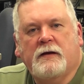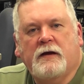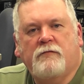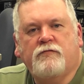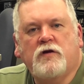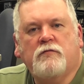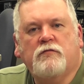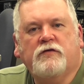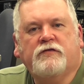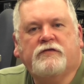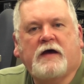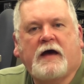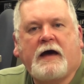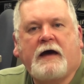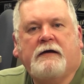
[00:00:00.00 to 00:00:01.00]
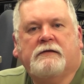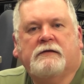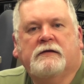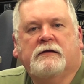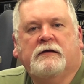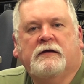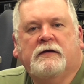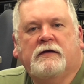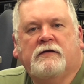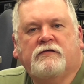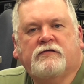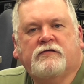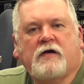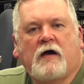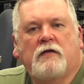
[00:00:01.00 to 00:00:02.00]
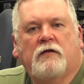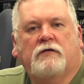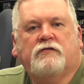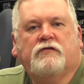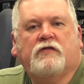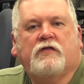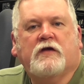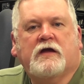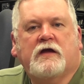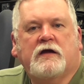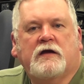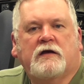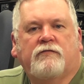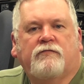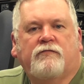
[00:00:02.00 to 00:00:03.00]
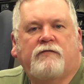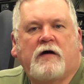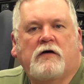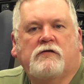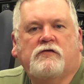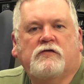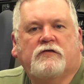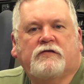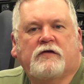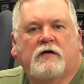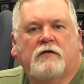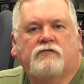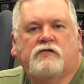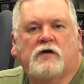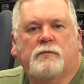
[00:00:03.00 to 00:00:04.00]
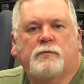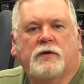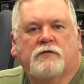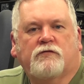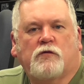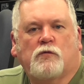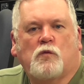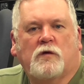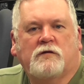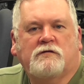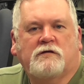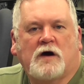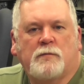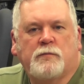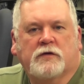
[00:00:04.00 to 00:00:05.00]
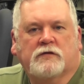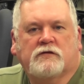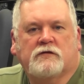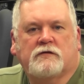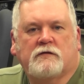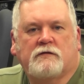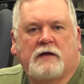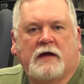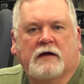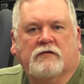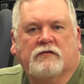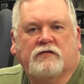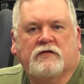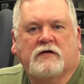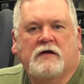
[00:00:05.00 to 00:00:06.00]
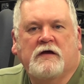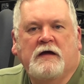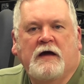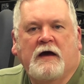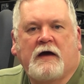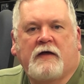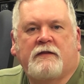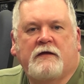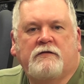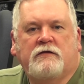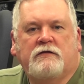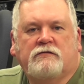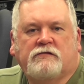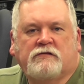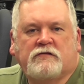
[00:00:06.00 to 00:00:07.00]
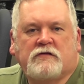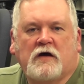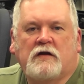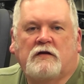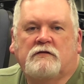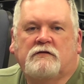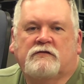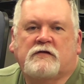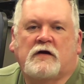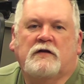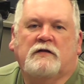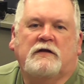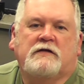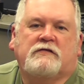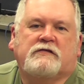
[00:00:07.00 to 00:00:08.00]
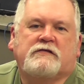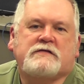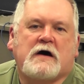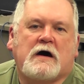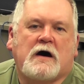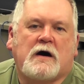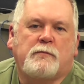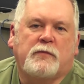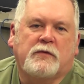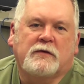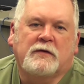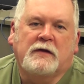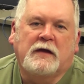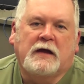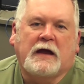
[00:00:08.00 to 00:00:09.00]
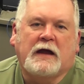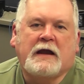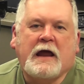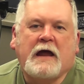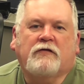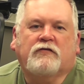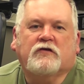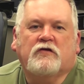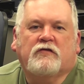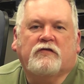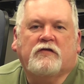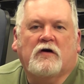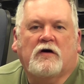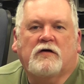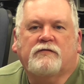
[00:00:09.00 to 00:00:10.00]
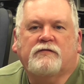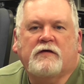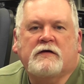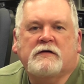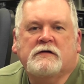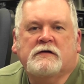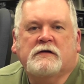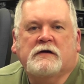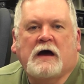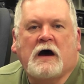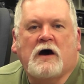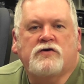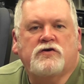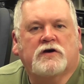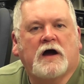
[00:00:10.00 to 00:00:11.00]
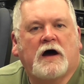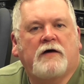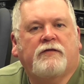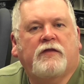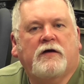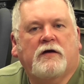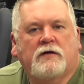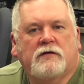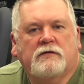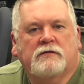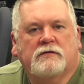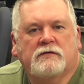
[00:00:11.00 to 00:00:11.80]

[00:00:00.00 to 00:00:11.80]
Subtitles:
Have you ever sat in silence thinking and found yourself jumping from one topic to the next, and then suddenly stop and ask yourself how you got there?